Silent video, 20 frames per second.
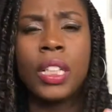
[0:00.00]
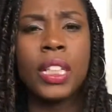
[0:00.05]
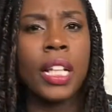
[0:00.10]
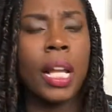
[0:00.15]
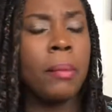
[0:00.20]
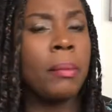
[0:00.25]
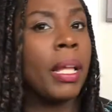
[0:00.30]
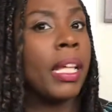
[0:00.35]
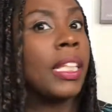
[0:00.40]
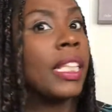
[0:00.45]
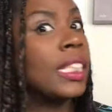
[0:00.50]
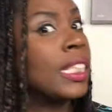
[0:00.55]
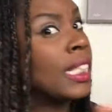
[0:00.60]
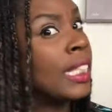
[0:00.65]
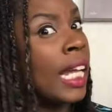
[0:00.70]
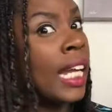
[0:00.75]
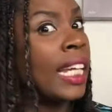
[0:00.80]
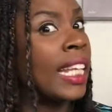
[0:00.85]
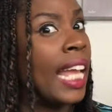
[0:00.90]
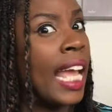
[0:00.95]
and I'm like, this
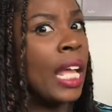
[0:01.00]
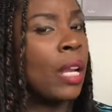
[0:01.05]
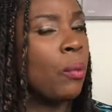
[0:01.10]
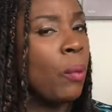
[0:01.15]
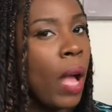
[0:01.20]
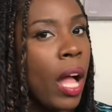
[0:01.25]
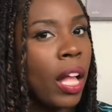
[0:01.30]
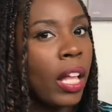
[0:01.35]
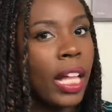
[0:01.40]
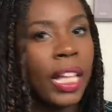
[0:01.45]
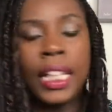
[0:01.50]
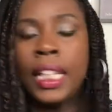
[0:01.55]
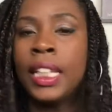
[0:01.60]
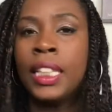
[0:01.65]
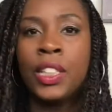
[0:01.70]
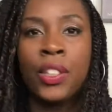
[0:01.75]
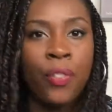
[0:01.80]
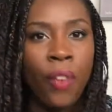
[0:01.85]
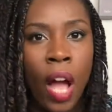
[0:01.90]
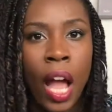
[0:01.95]
is not gonna end well, and
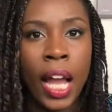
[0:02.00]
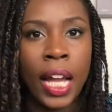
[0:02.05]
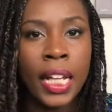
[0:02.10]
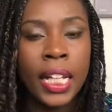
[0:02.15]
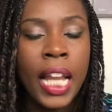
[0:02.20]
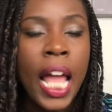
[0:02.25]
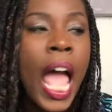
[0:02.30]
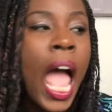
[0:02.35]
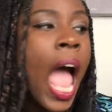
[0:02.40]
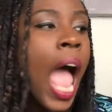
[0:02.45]
he's fine.